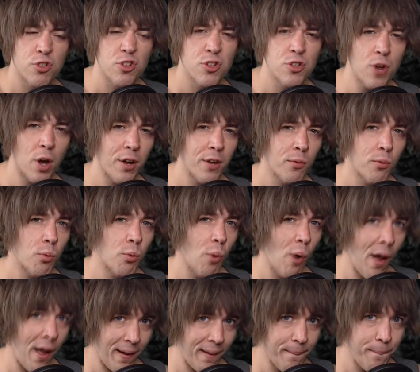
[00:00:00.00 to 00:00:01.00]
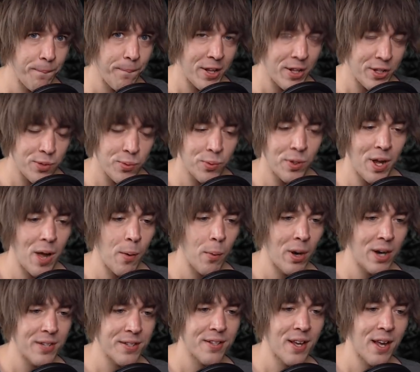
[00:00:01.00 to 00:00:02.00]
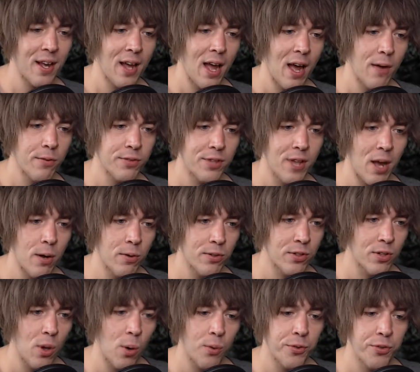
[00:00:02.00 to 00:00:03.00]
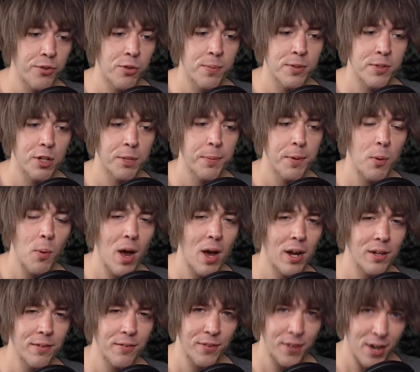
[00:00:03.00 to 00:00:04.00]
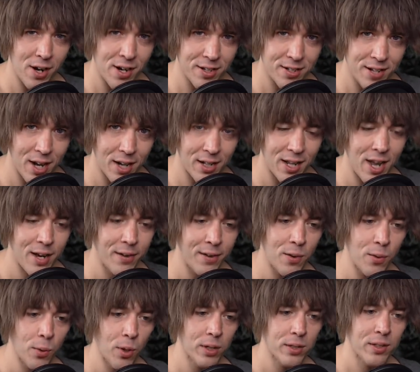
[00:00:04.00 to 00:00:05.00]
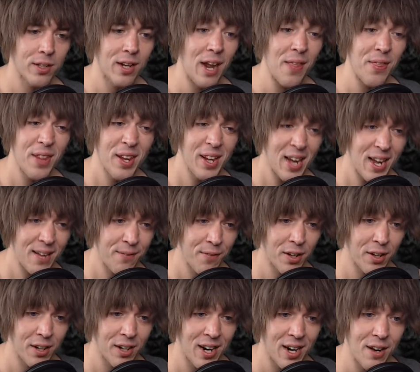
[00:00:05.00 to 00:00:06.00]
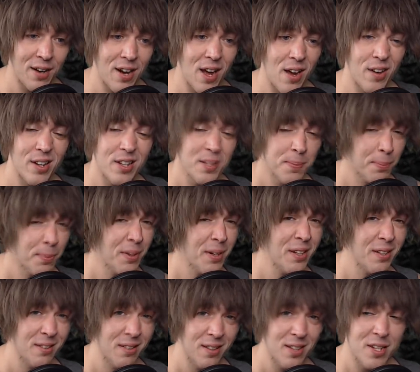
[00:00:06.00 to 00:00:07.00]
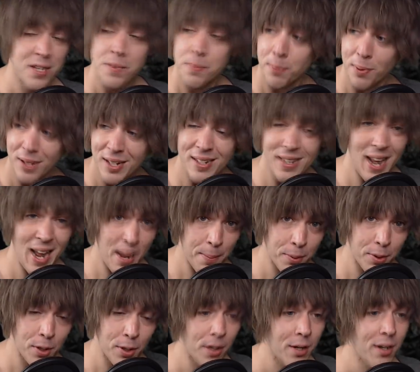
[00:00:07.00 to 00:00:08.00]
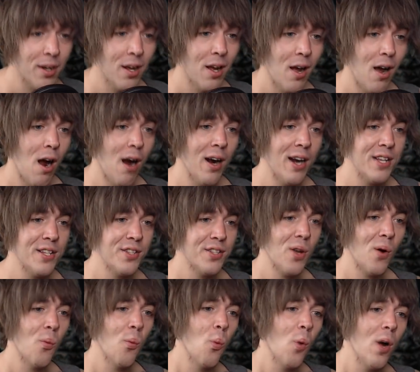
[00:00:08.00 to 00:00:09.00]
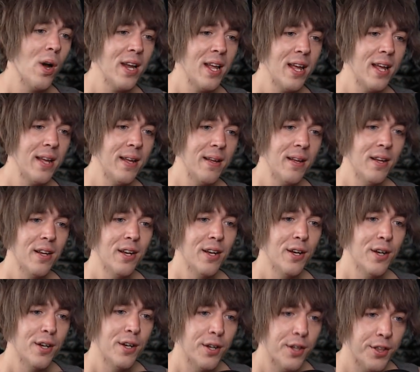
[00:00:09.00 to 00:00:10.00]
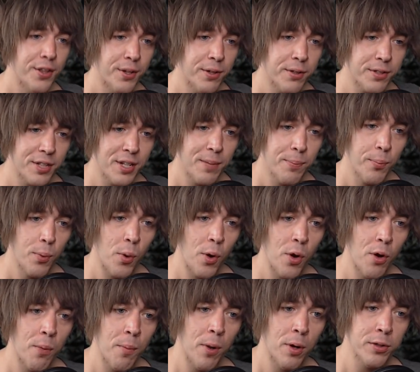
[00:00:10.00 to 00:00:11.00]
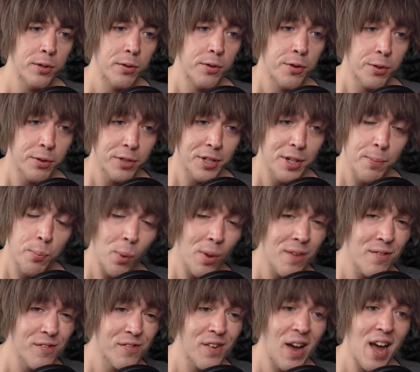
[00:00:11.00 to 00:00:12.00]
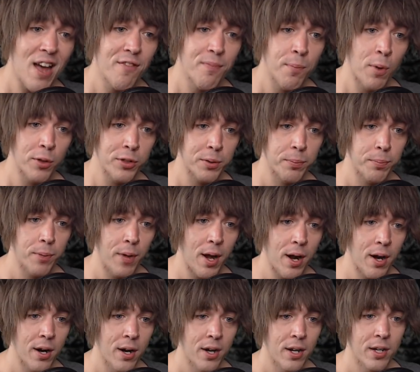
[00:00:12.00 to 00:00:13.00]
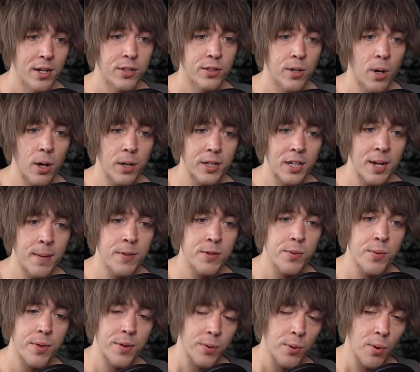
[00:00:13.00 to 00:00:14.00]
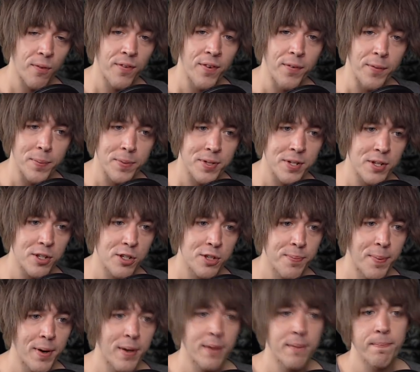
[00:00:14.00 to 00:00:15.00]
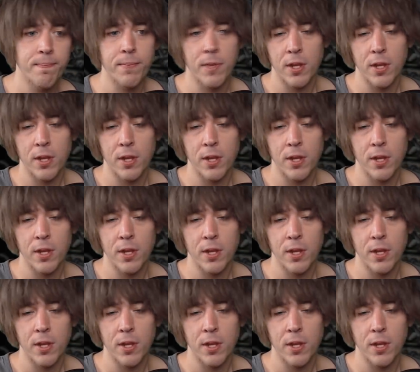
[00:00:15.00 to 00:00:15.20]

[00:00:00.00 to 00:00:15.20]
done right. That's what I want to say. I was going through him. It took me a while to figure out exactly how he worked, and I think I figured it out now, and he's pretty damn good. Alright, so 1 hit, 13.5 multiplier, dark damage with ignore 50% spirit,